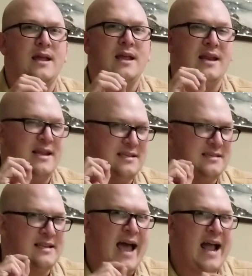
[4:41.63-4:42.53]
in
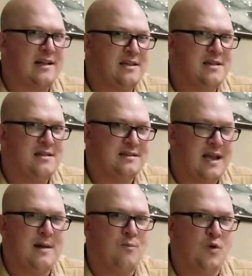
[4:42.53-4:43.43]
exactly the
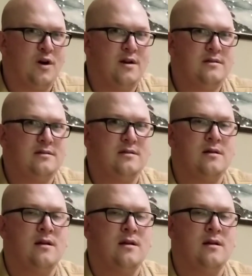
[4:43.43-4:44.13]
same words,